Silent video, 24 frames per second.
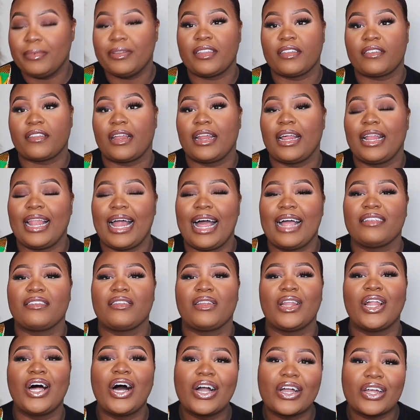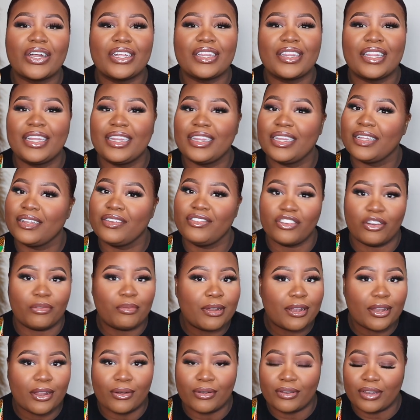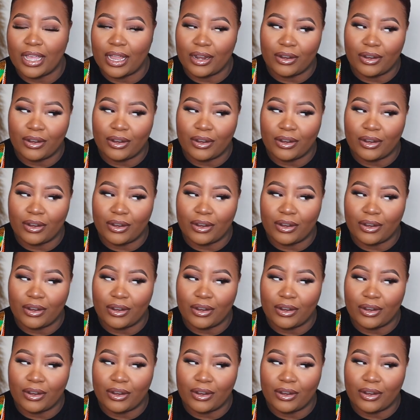It's just gonna last longer than the Jo Malone.